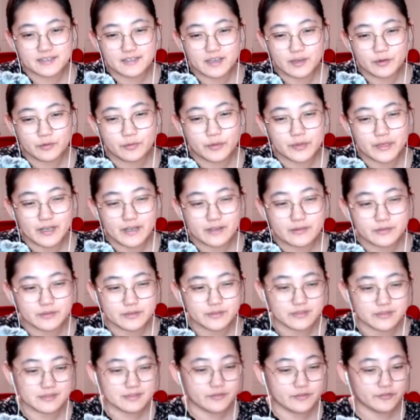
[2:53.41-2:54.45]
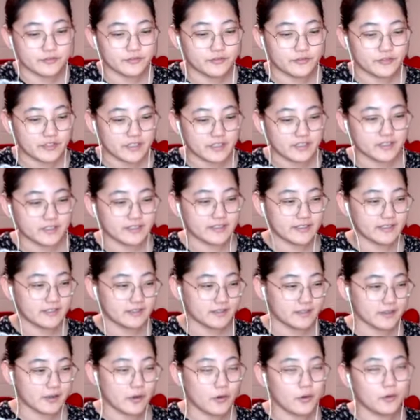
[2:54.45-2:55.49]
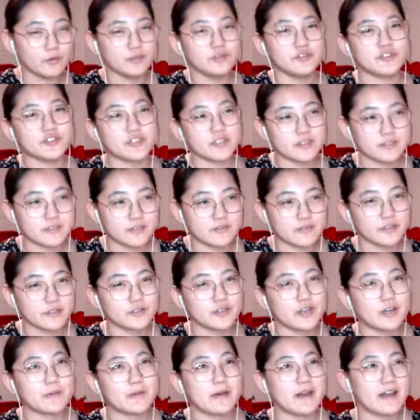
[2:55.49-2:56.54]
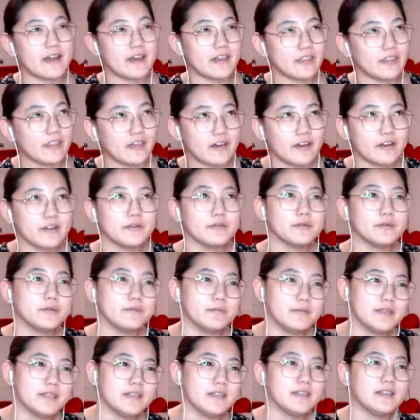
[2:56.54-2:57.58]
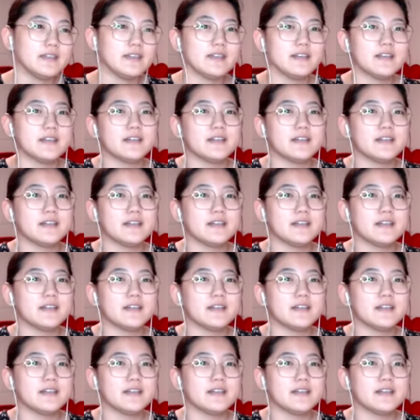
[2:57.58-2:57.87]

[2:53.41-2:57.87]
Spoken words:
when I was feeling the whole gist of the drama, I thought it would be